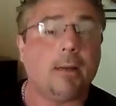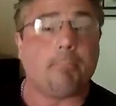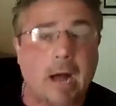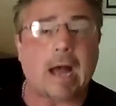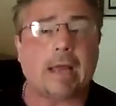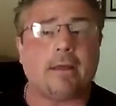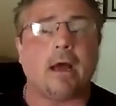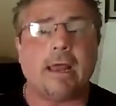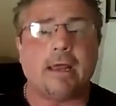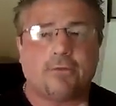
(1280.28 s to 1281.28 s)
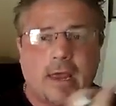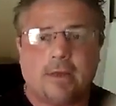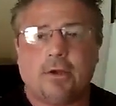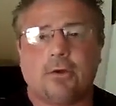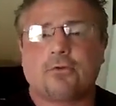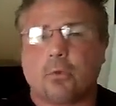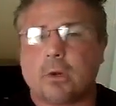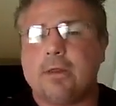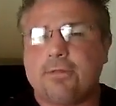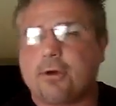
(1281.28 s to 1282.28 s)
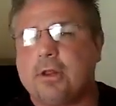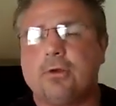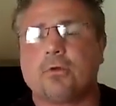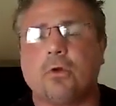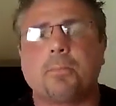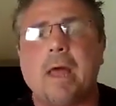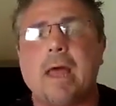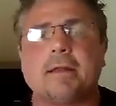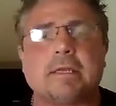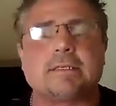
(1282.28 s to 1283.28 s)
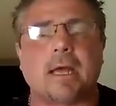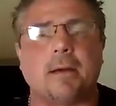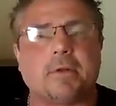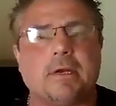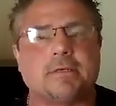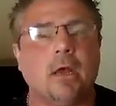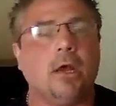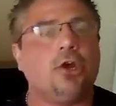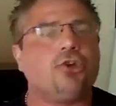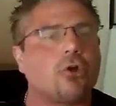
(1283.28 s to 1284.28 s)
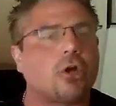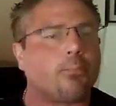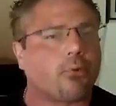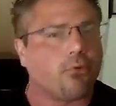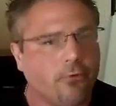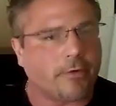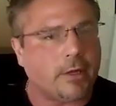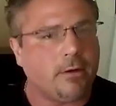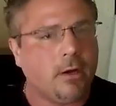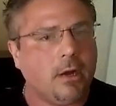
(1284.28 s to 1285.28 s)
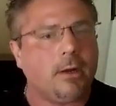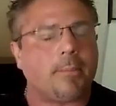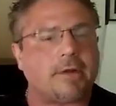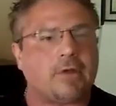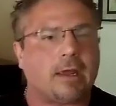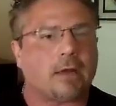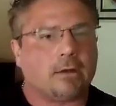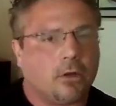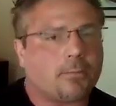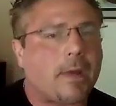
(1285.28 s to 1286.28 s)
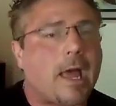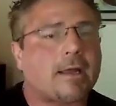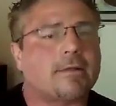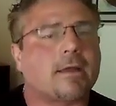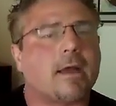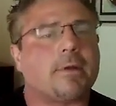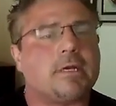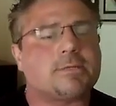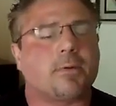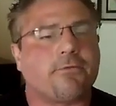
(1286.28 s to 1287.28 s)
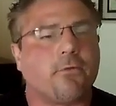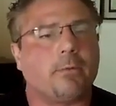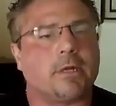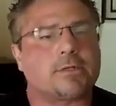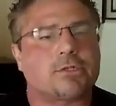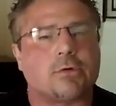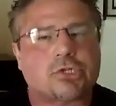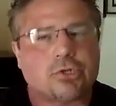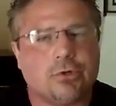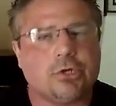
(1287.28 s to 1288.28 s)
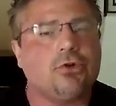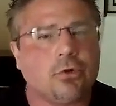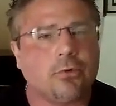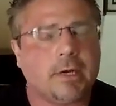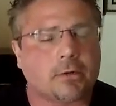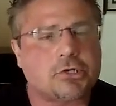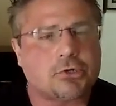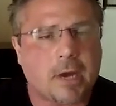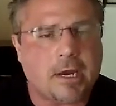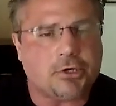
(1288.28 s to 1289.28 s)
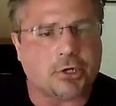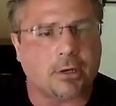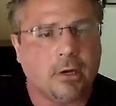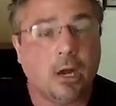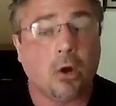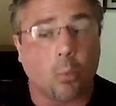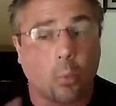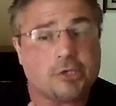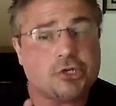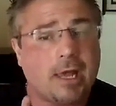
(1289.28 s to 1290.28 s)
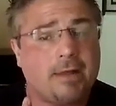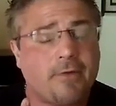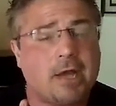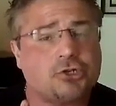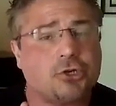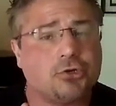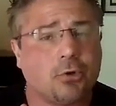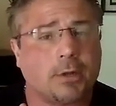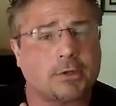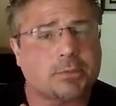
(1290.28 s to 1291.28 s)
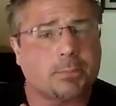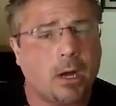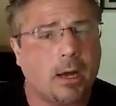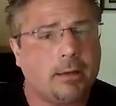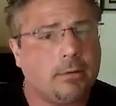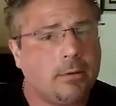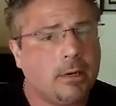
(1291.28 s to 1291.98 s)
Buy a 10-year, 20, 30-year look back at these companies. You can prove it by taking a look back at the company's performance. So as soon as you do an illustration, which I advise you do on the spot,